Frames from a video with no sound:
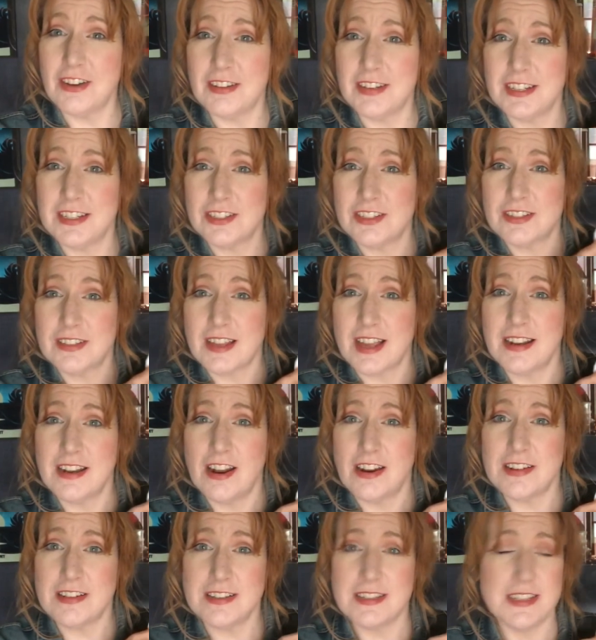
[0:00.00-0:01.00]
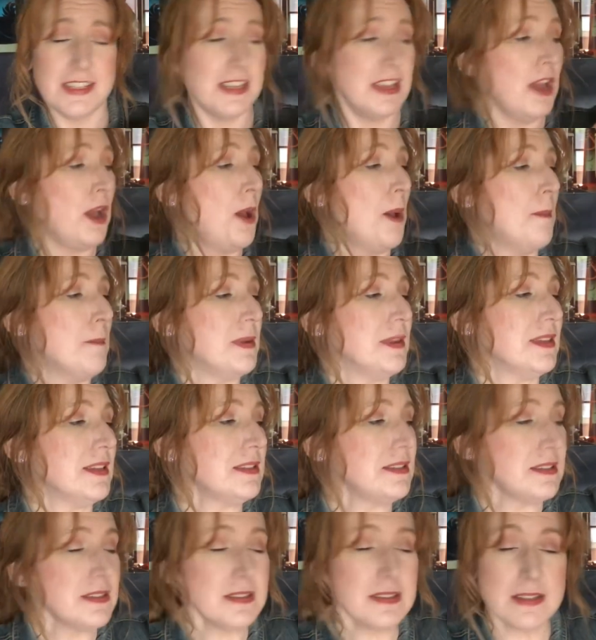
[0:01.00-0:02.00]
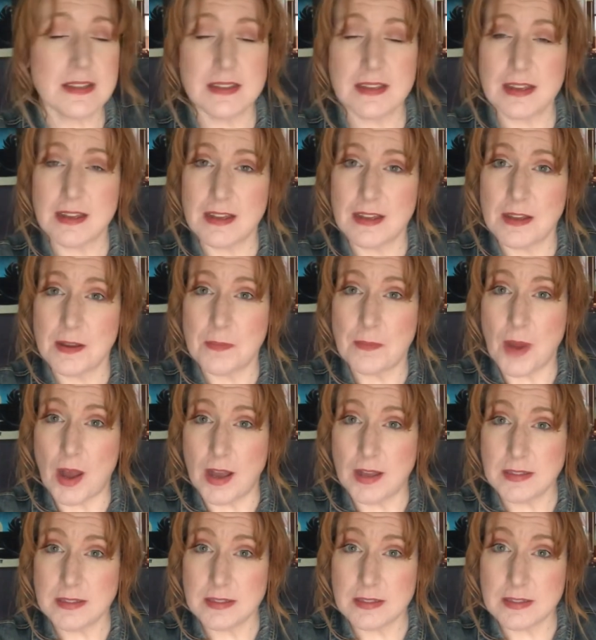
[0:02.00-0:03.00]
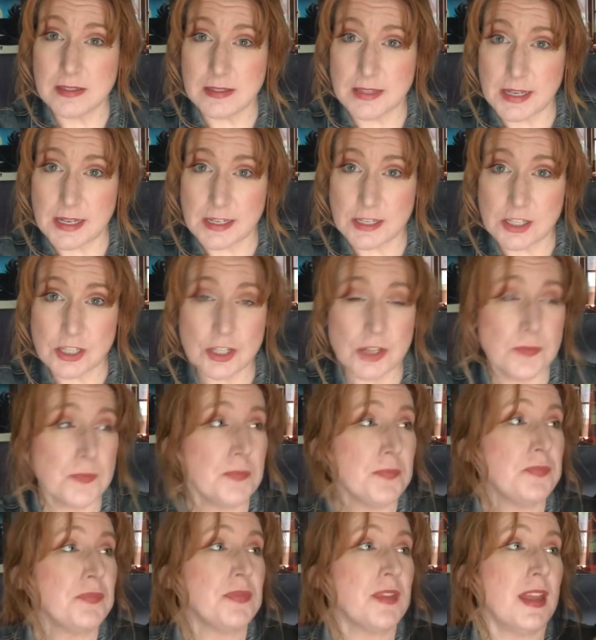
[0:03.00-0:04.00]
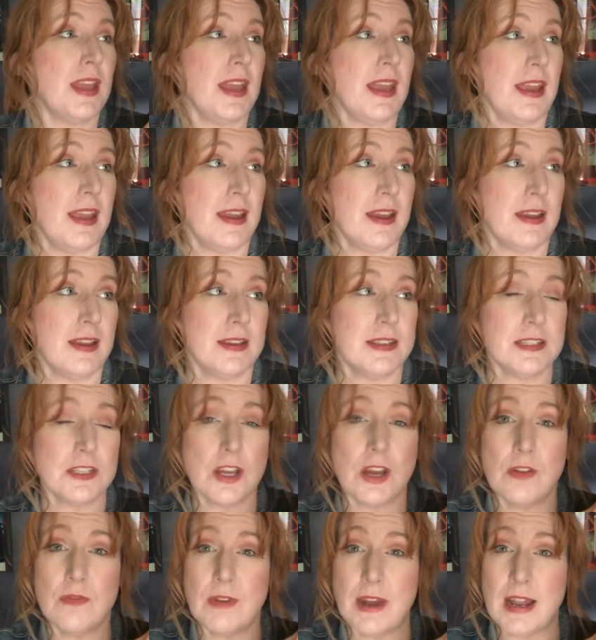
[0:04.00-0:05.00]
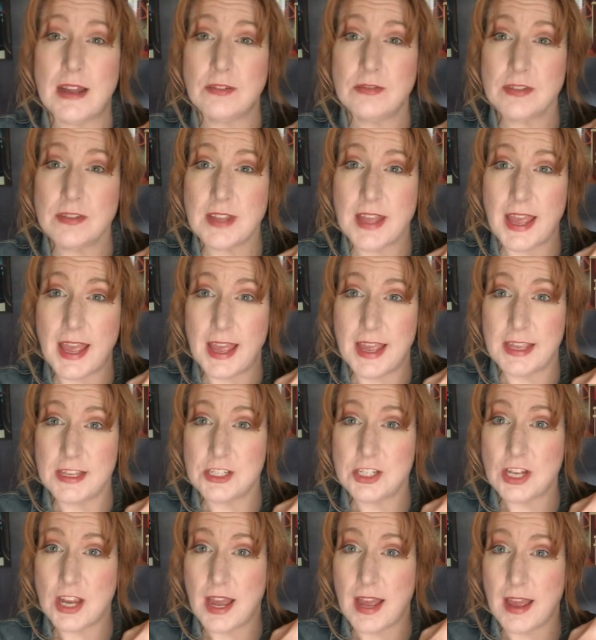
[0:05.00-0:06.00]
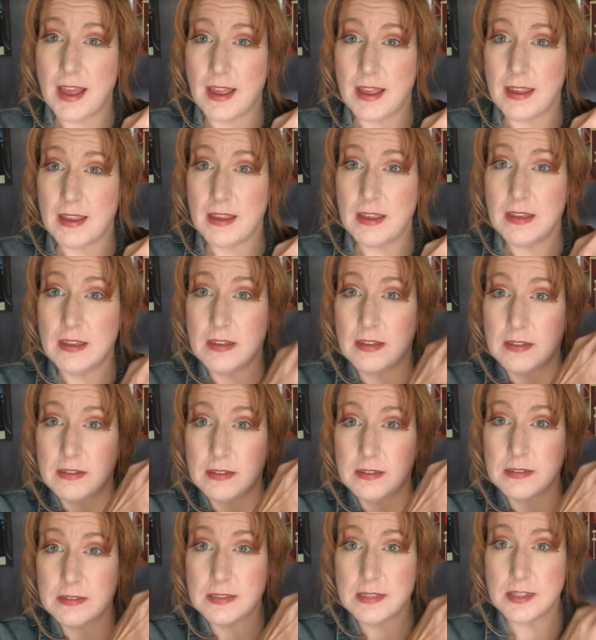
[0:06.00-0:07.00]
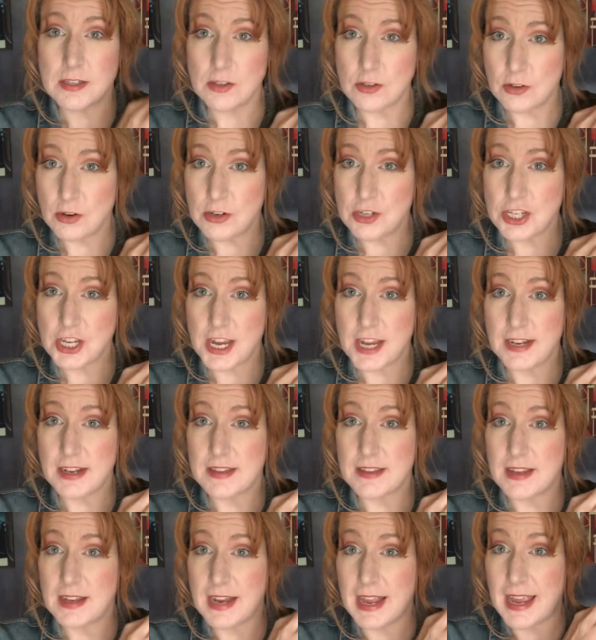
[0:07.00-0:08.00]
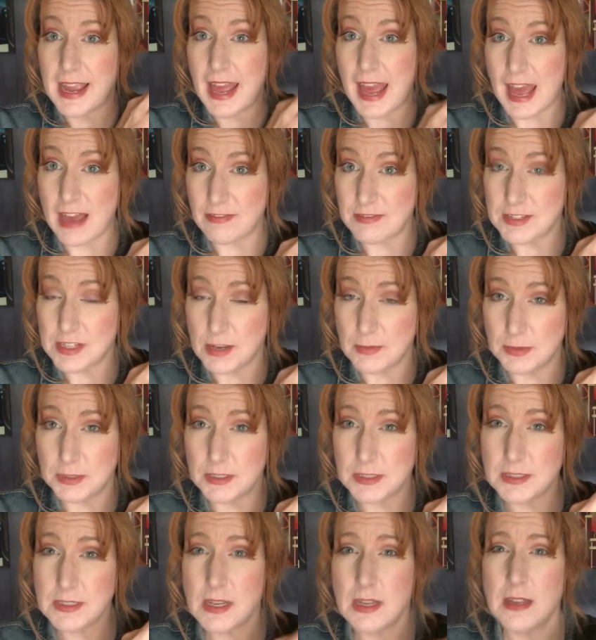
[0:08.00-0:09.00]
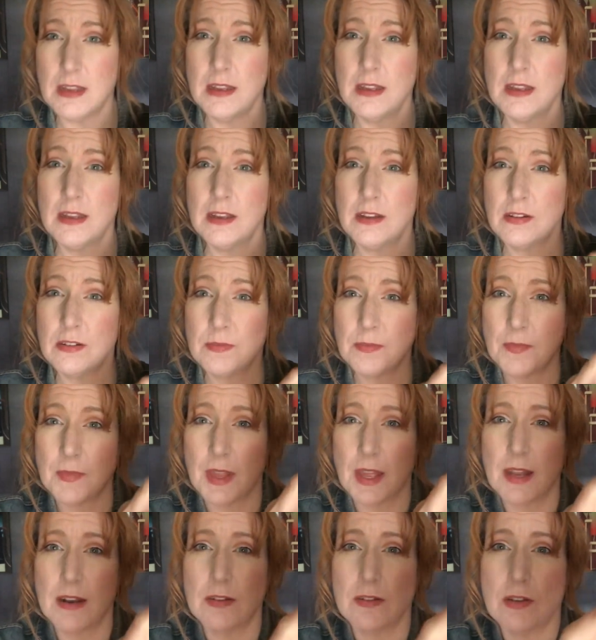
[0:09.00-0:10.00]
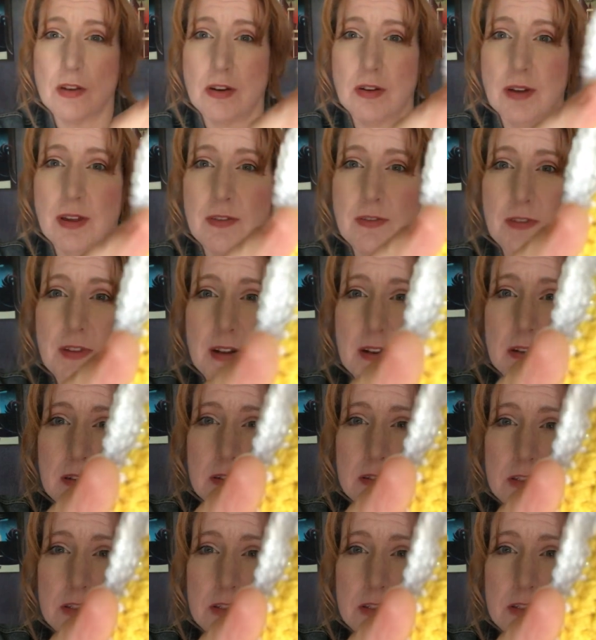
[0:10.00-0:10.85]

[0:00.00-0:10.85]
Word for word: and it's just kind of hard to see but this is the moss stitch and around the edge I single crocheted and then I half doubled I don't know if it'll